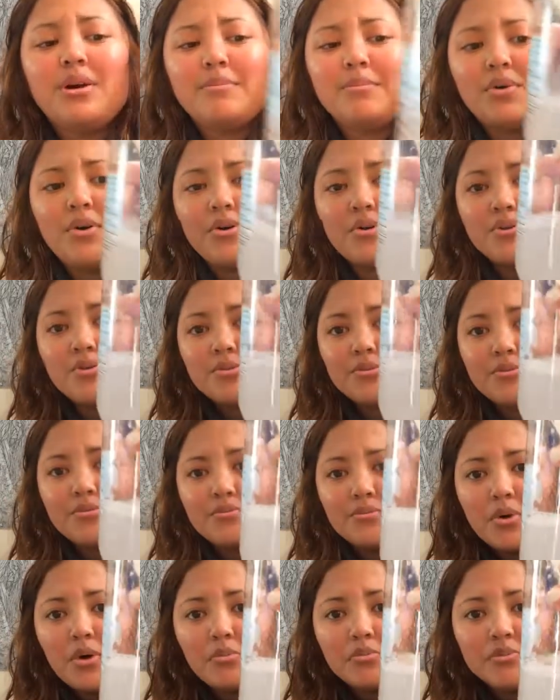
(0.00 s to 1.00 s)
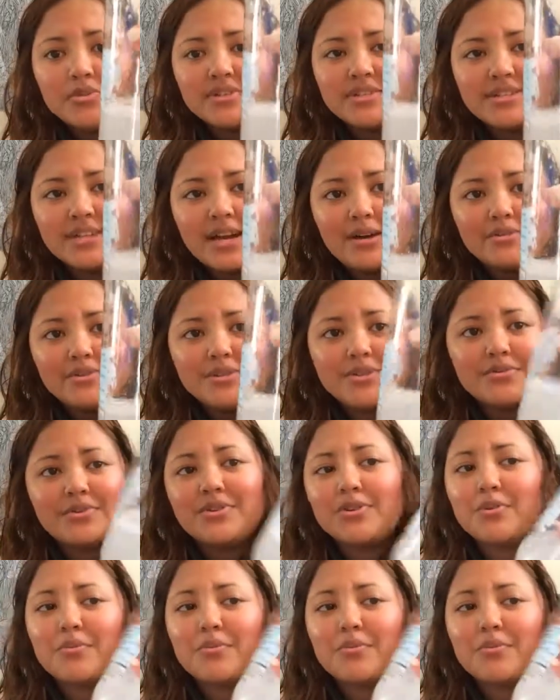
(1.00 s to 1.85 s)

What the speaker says: I'm almost down to it.